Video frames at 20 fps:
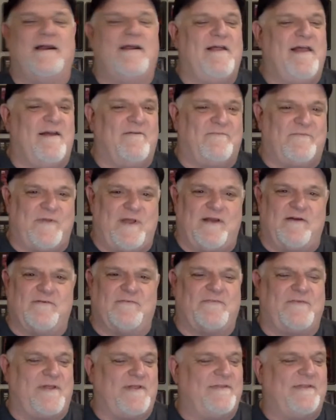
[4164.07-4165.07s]
If
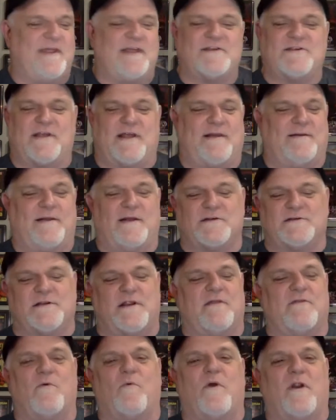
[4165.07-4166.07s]
it's just
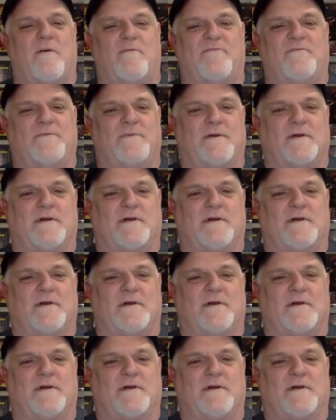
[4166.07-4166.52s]
another one of